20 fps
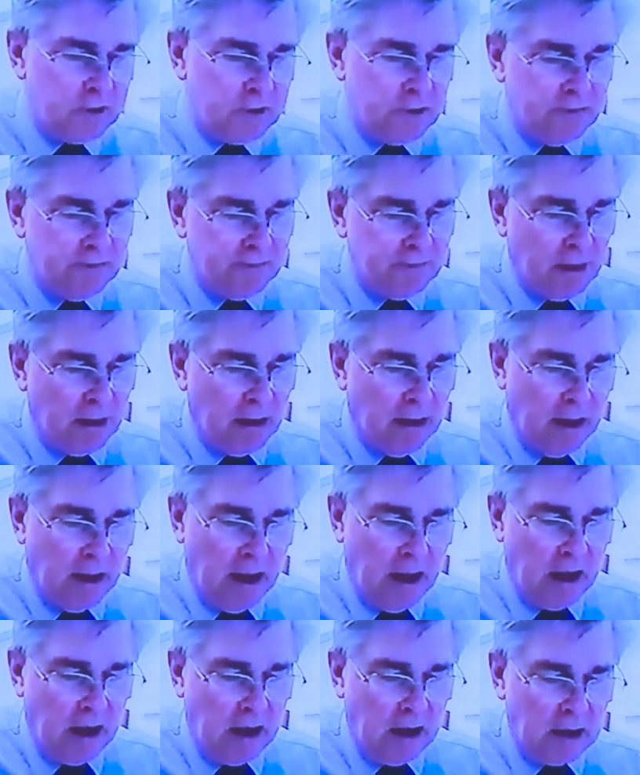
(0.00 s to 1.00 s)
And he
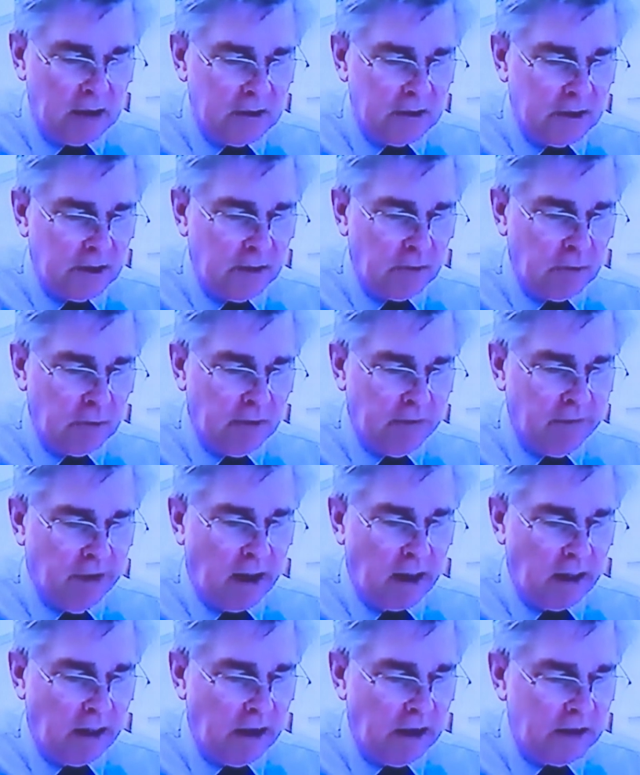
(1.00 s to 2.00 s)
continually violated
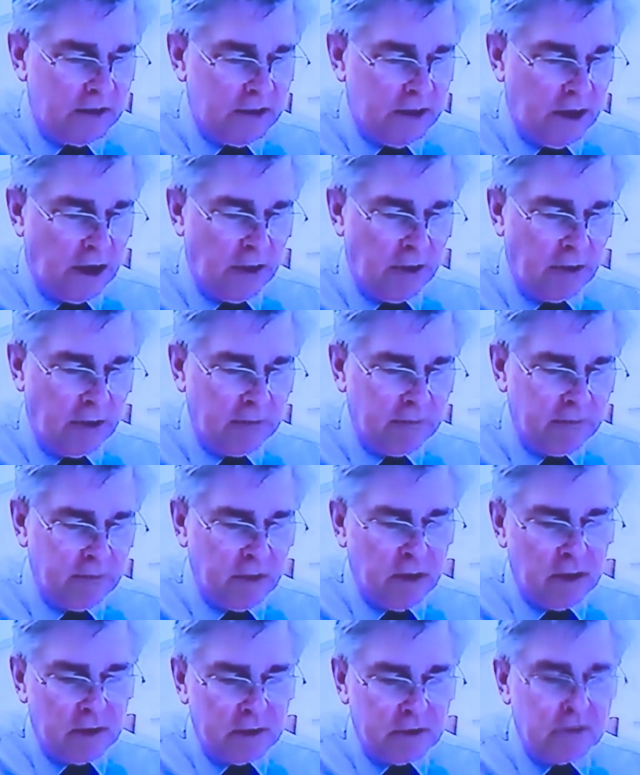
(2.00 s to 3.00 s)
tether, so tether
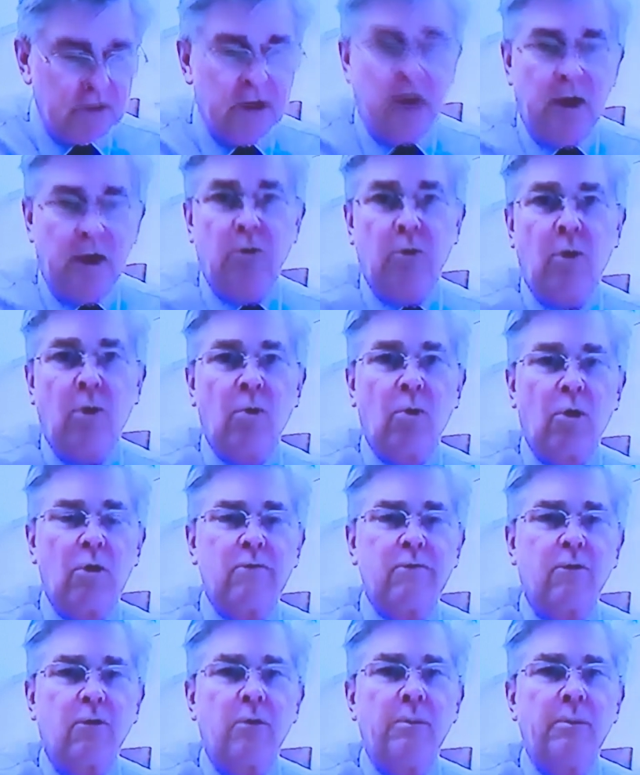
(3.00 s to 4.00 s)
won't work for him either.
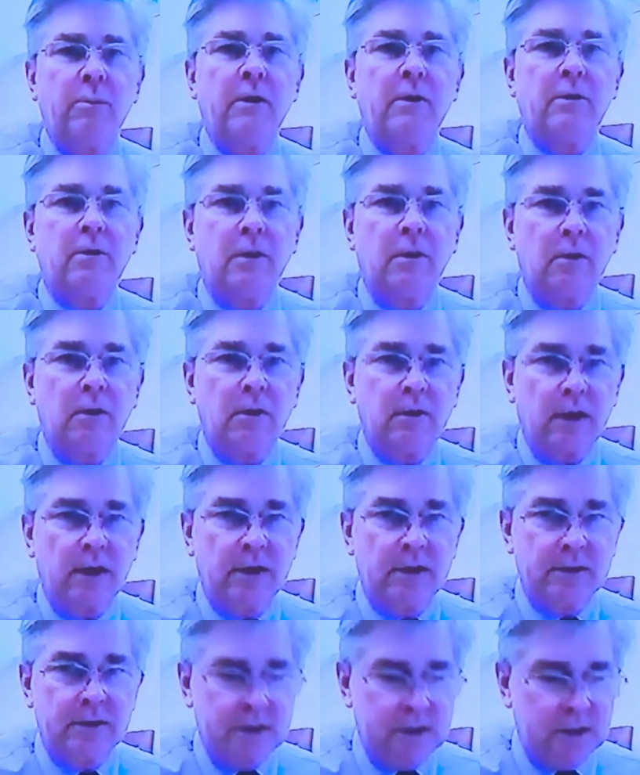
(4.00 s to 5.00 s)
The only thing I can see
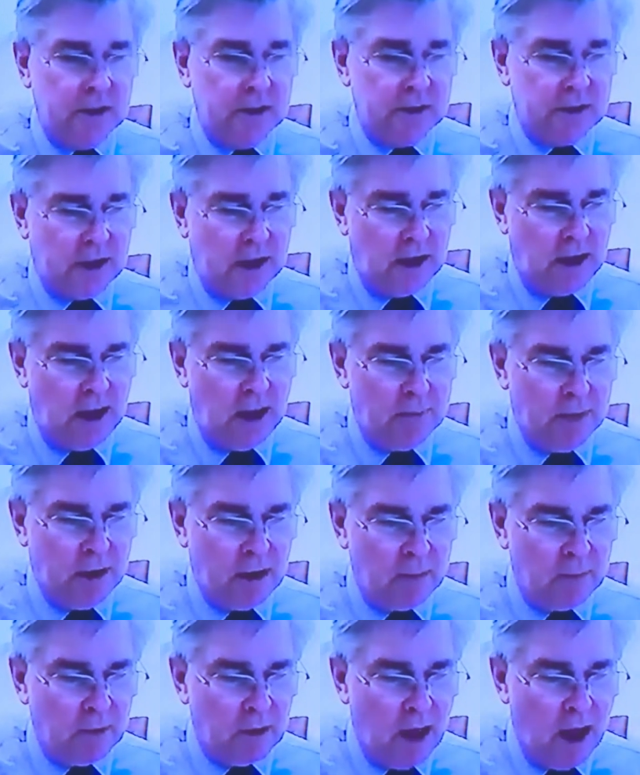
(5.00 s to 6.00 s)
is keeping him
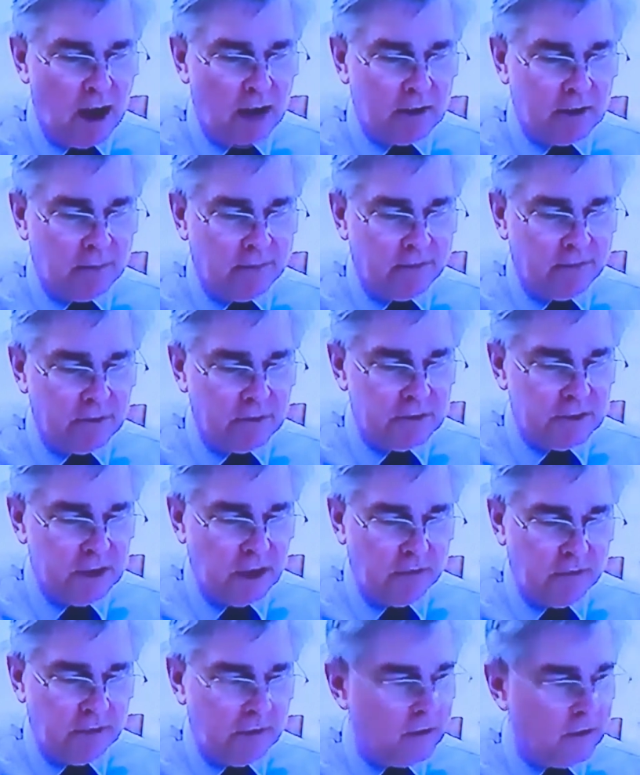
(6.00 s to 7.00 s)
locked up for the safety of the
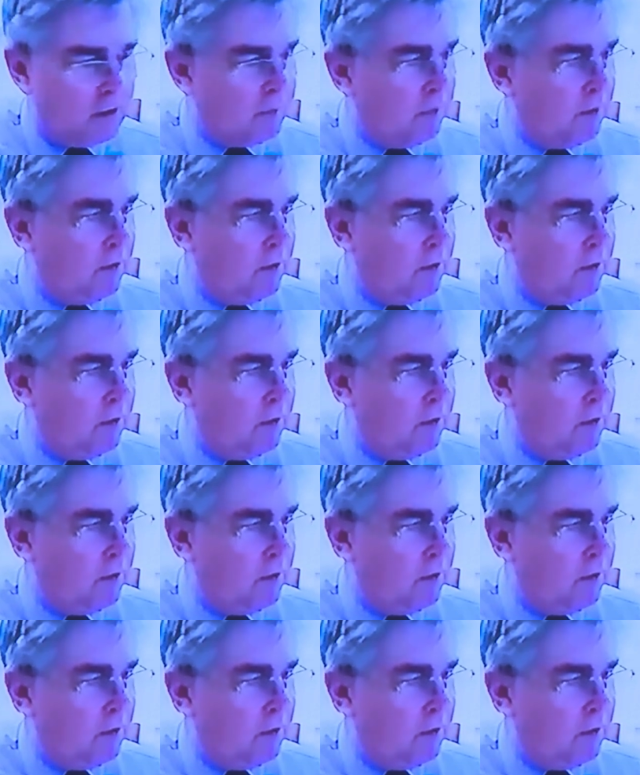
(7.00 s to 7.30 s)
community.